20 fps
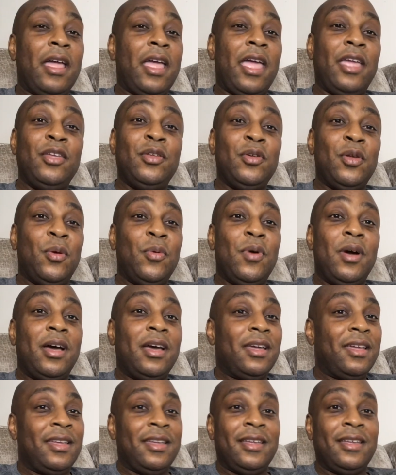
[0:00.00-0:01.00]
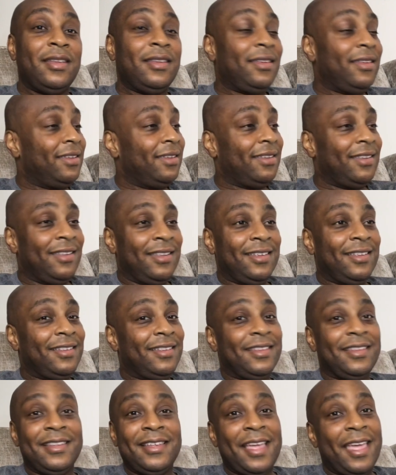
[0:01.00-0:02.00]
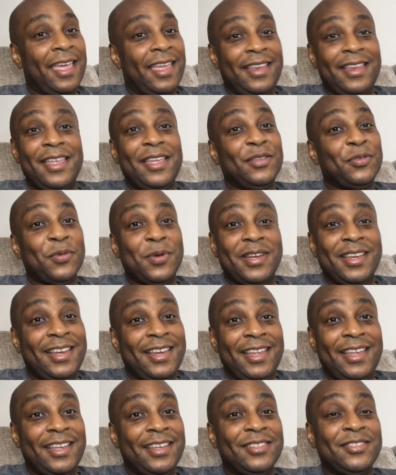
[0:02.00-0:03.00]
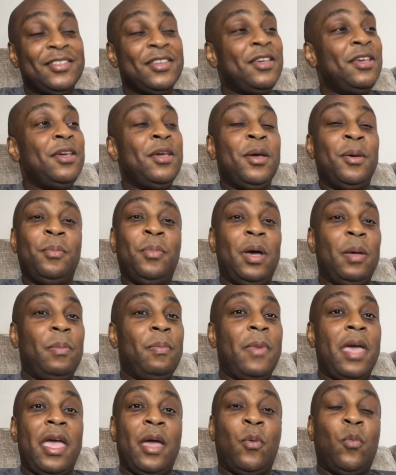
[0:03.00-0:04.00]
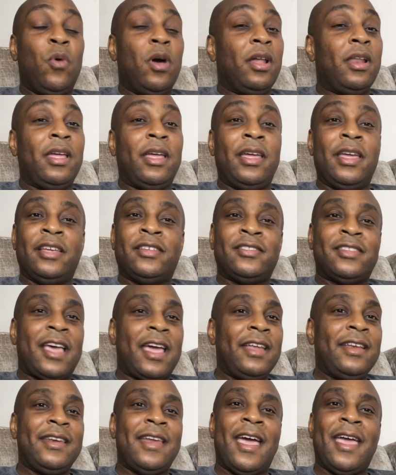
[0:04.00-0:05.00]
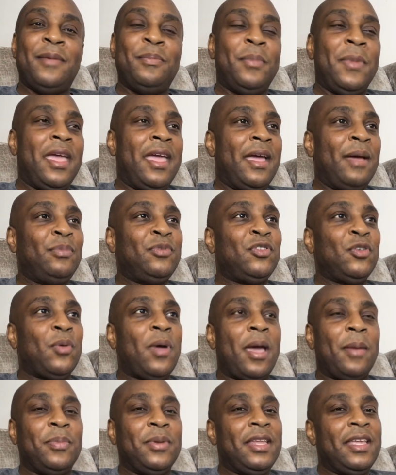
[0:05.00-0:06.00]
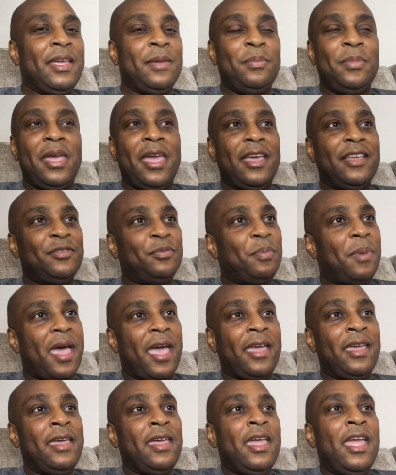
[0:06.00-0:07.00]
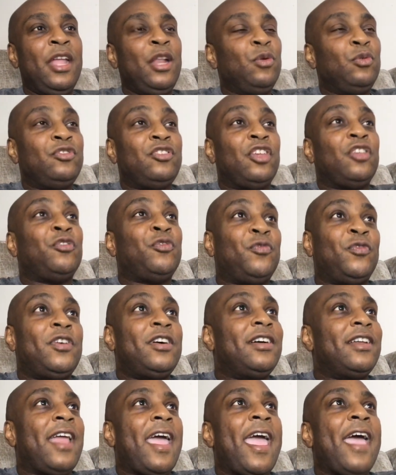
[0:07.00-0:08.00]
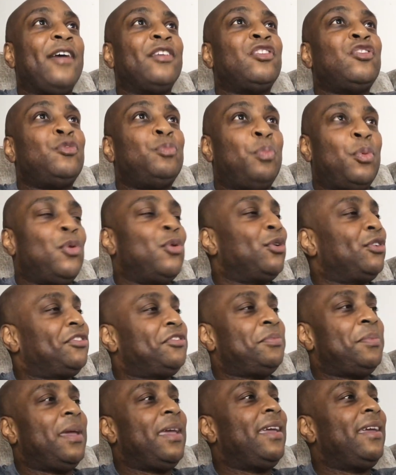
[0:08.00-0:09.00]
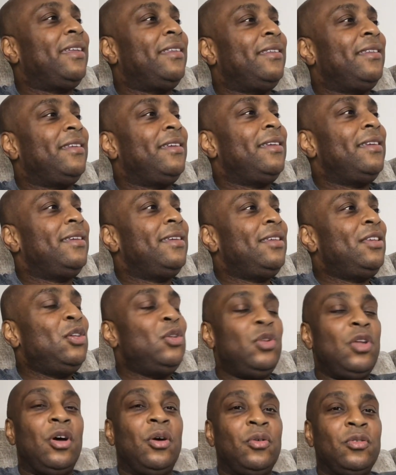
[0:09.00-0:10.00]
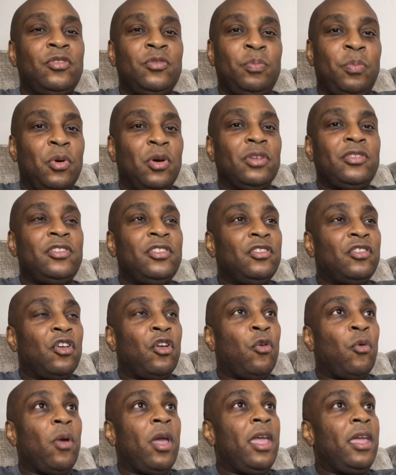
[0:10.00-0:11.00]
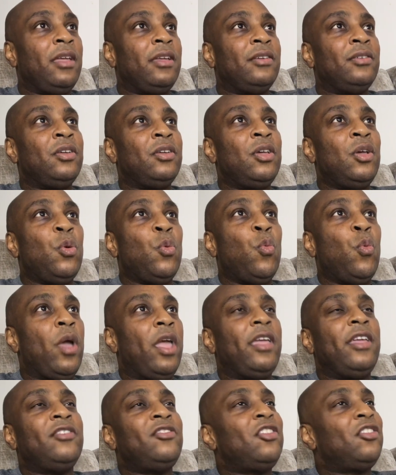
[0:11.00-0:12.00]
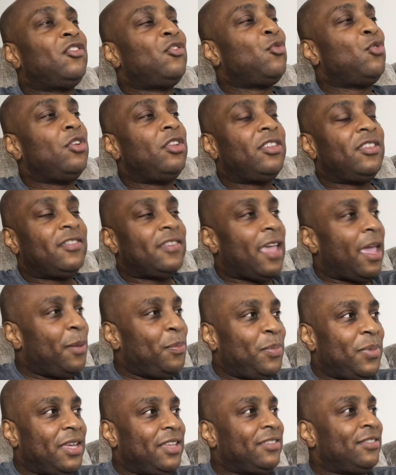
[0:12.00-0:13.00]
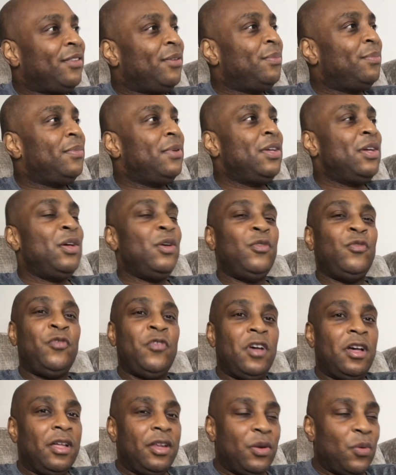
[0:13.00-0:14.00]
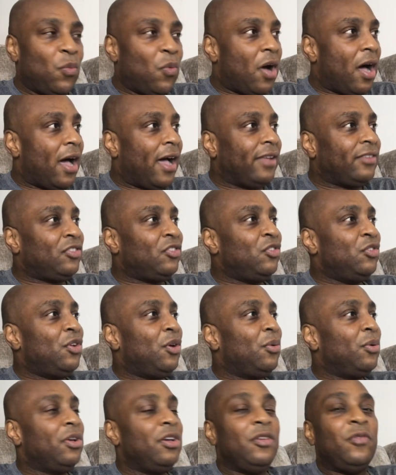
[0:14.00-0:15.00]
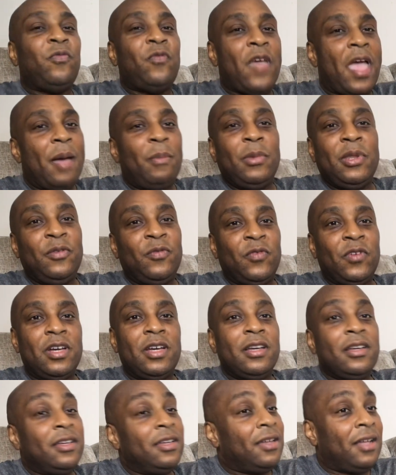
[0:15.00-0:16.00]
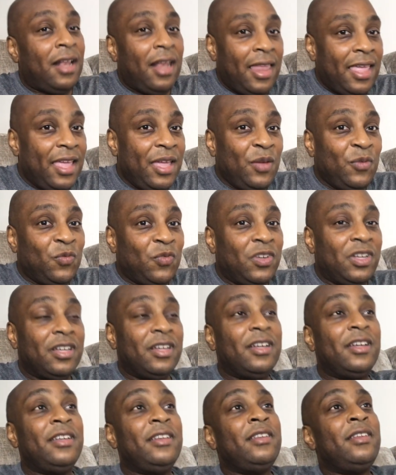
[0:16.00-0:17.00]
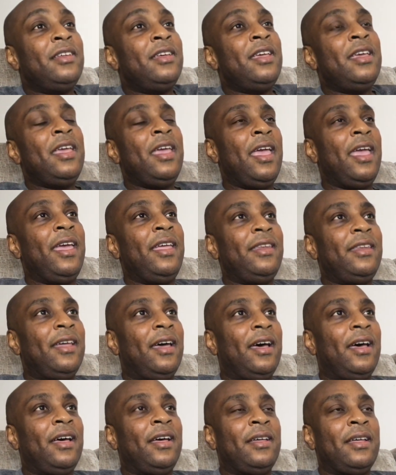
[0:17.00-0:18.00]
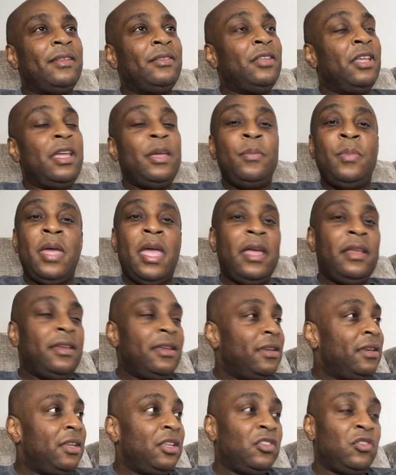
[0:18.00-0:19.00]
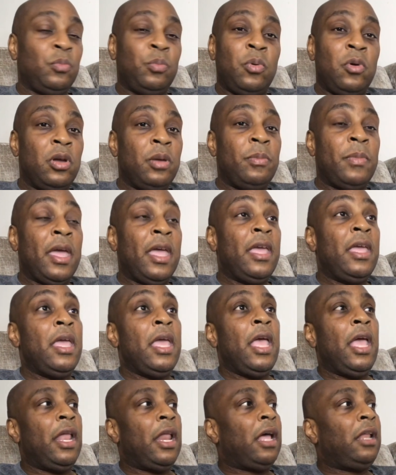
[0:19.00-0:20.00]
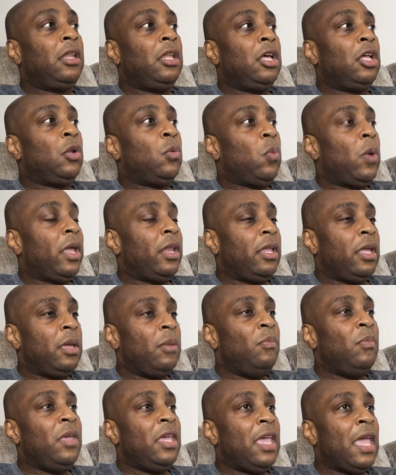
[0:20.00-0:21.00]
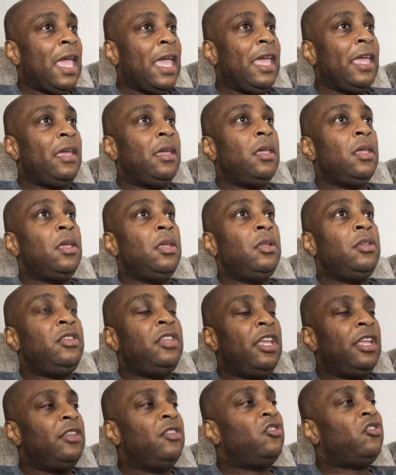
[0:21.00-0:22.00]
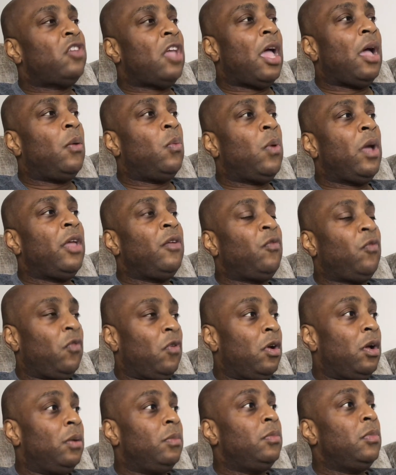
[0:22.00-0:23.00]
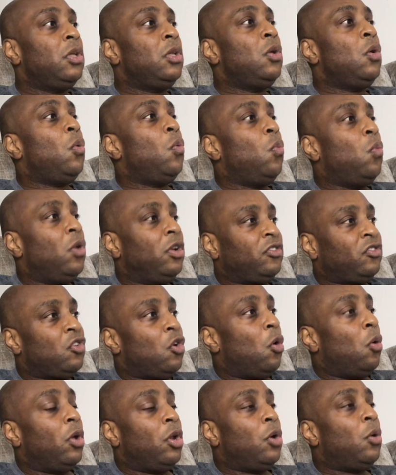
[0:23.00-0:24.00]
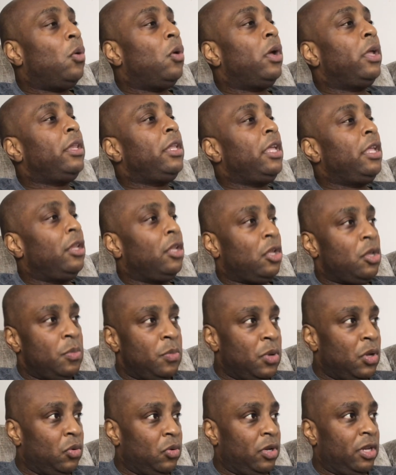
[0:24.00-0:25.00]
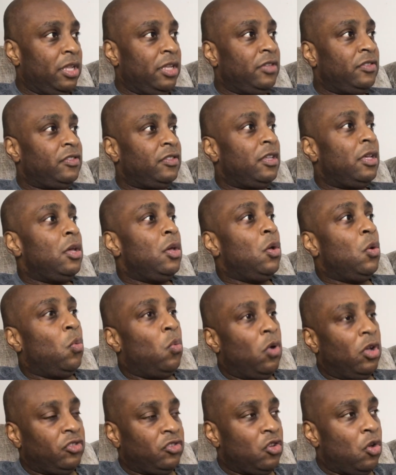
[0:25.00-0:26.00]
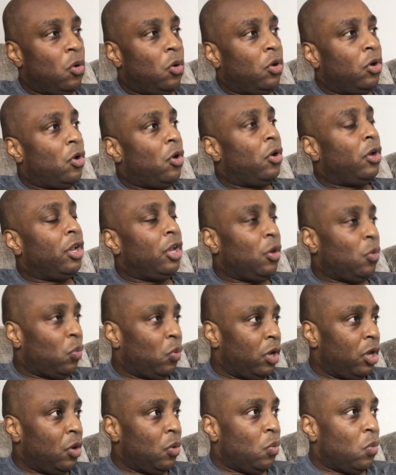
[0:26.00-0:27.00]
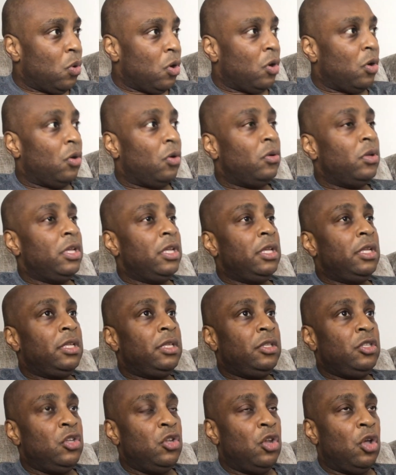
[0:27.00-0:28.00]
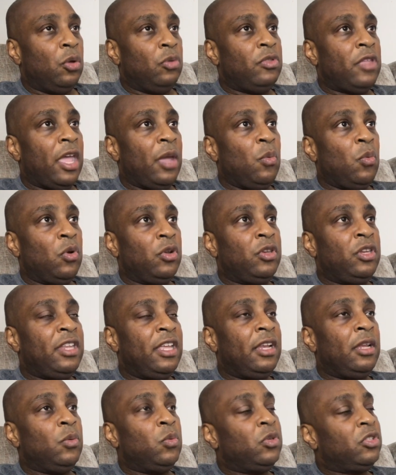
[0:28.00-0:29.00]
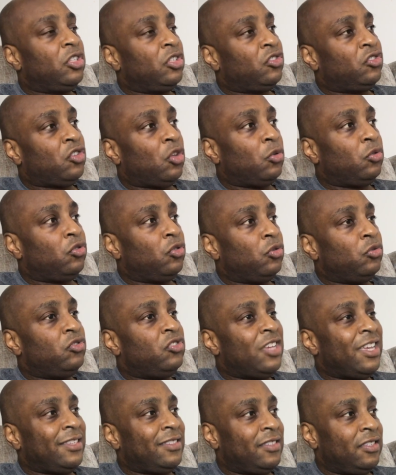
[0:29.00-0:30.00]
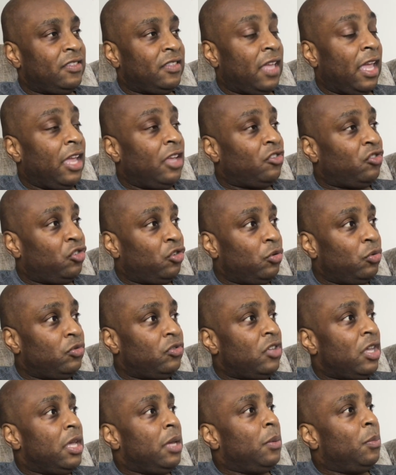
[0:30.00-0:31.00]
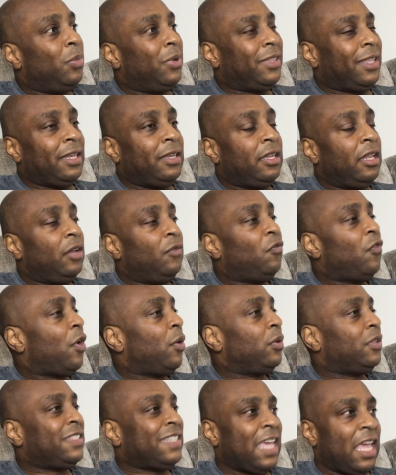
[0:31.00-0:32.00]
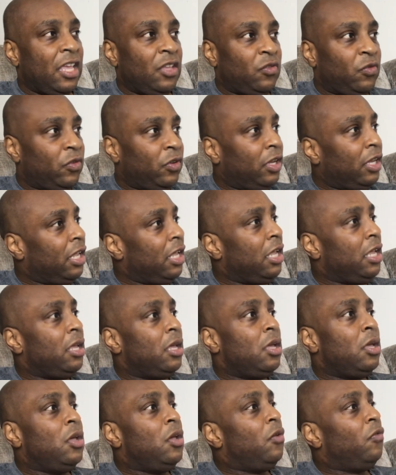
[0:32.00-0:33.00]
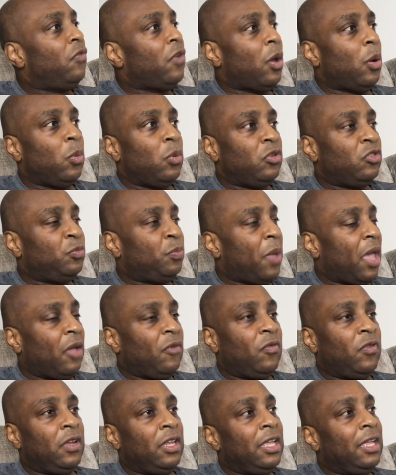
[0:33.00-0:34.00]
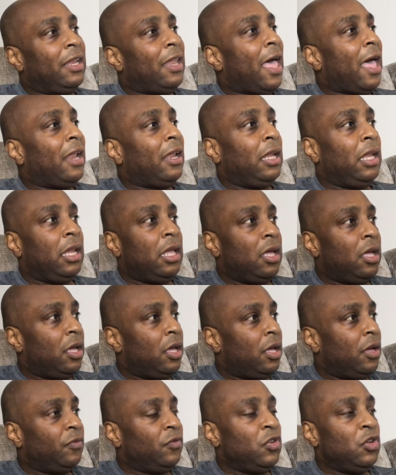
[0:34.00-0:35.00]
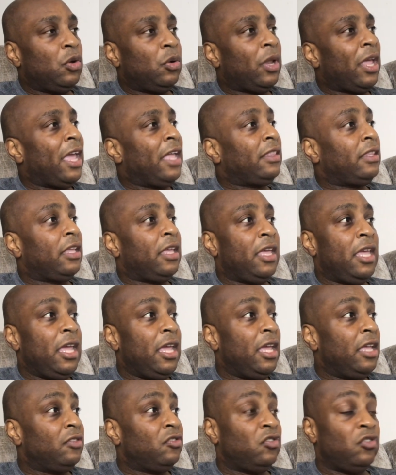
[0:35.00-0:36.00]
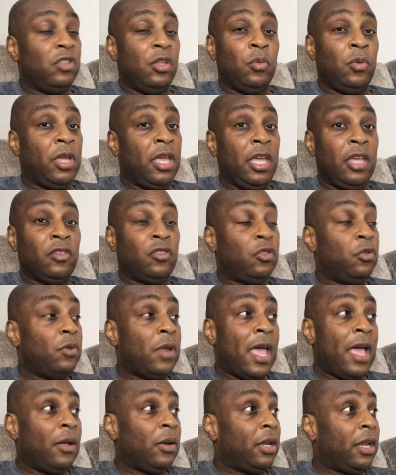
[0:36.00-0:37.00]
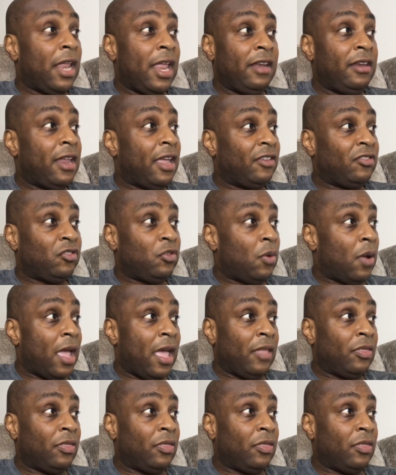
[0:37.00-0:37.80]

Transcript: You know what? It is what it is. But man, what an exciting night, man. I'm so happy the NBA is back. And it was just fun to have sports, man. You know, sports is a great way. It's just good escapism, fun to watch, you know, good family fun, good clean fun. And the NBA didn't disappoint, man. And I love the way the NBA didn't shy away from what's going on in the communities. What's going on in the real world. Mm-hmm. You know, they were dealing with the social justice issues, but they did it very tastefully, very respectfully, a lot of love. You know, they had the kids threw down on that national anthem.